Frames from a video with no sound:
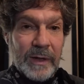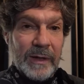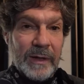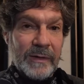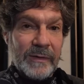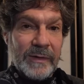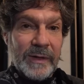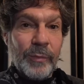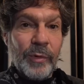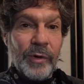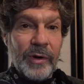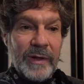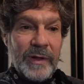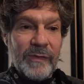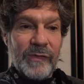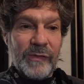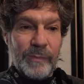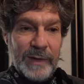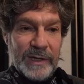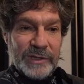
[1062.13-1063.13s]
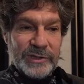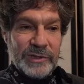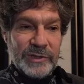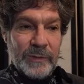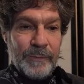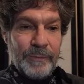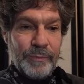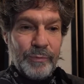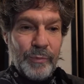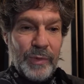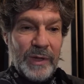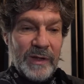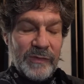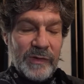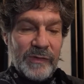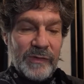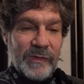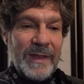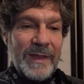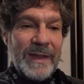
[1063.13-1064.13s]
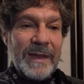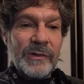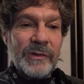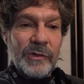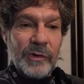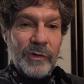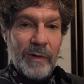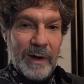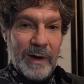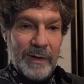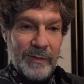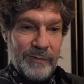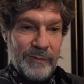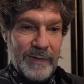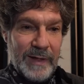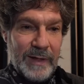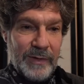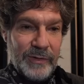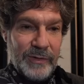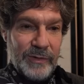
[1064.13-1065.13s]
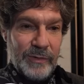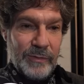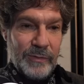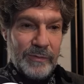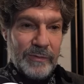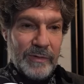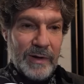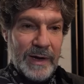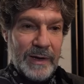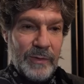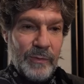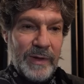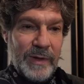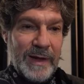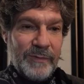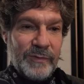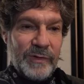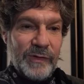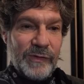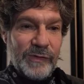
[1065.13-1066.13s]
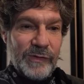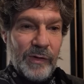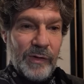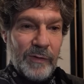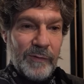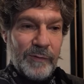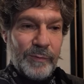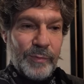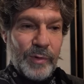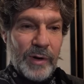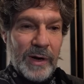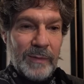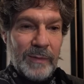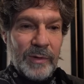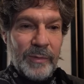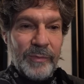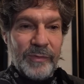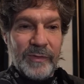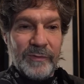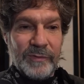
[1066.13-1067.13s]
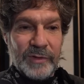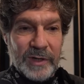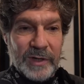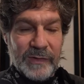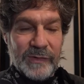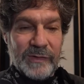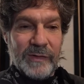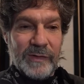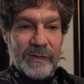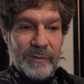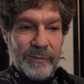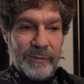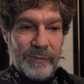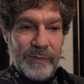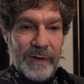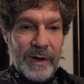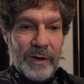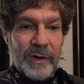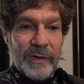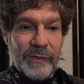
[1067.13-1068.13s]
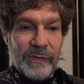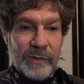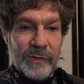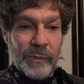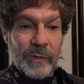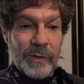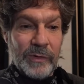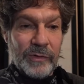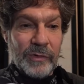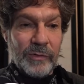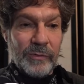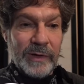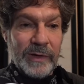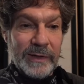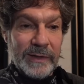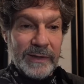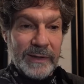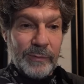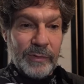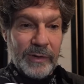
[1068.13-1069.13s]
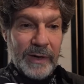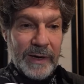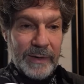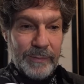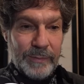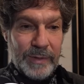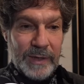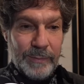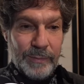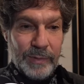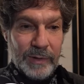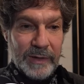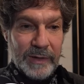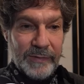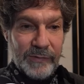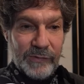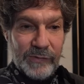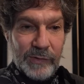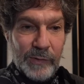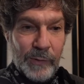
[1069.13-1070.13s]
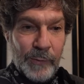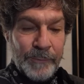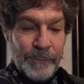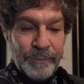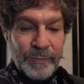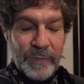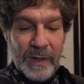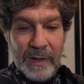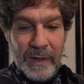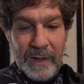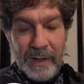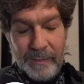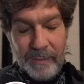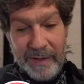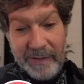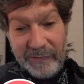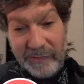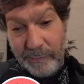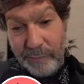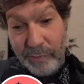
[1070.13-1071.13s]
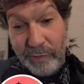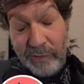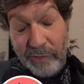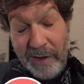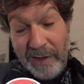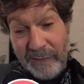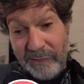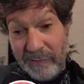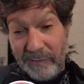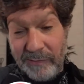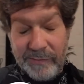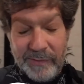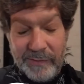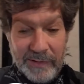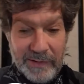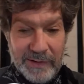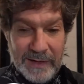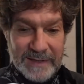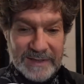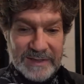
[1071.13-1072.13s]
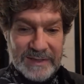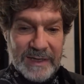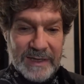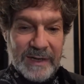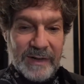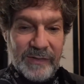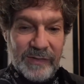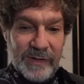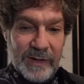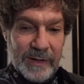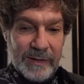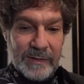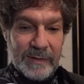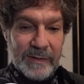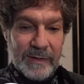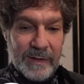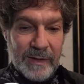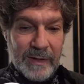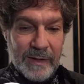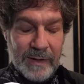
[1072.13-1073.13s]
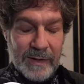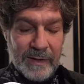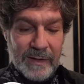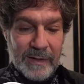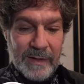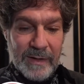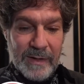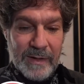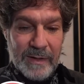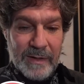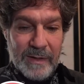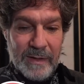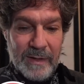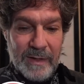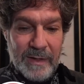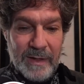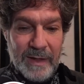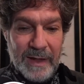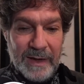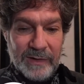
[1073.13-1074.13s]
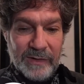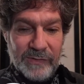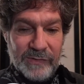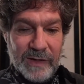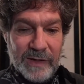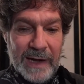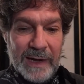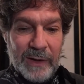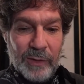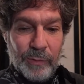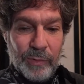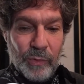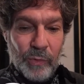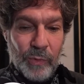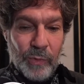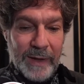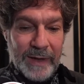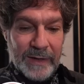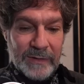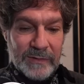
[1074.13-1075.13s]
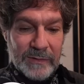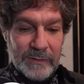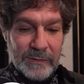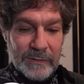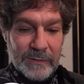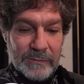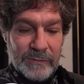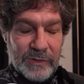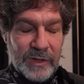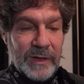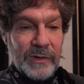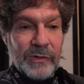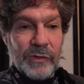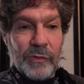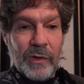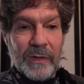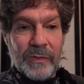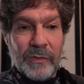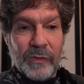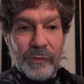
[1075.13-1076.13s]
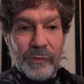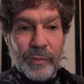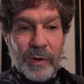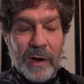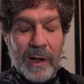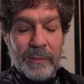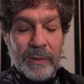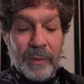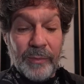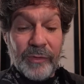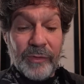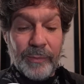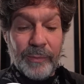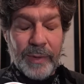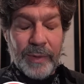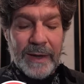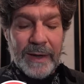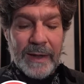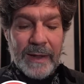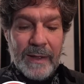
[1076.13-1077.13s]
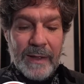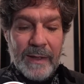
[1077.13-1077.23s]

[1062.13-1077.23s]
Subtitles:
liberty is special because it's the integrative value, right? We have to solve problems of justice and fairness in order to really liberate people. And so as a progressive, I see it as a desirable way to integrate those problems. But